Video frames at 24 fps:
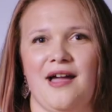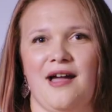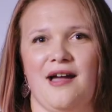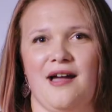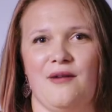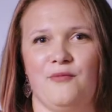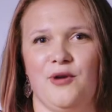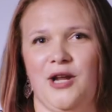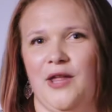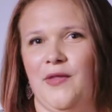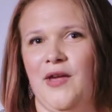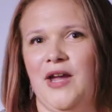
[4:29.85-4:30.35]

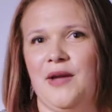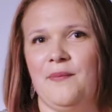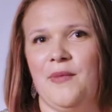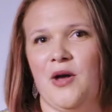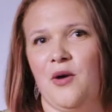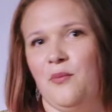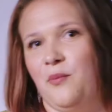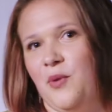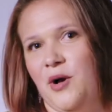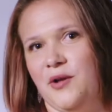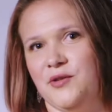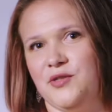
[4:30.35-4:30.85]
Um, what I like
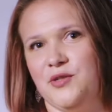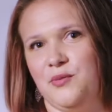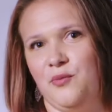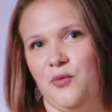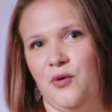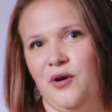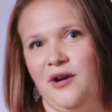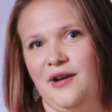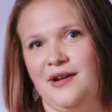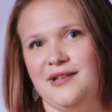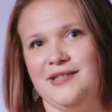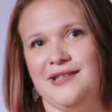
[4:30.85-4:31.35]
about
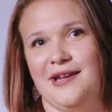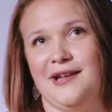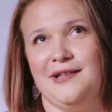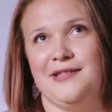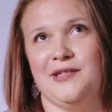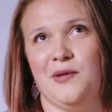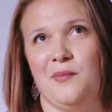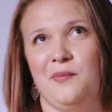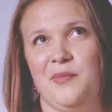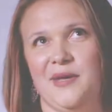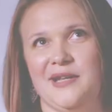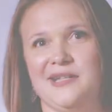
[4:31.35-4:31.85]
Baltimore is that
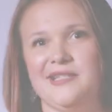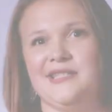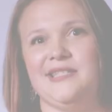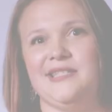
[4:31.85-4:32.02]
it's a big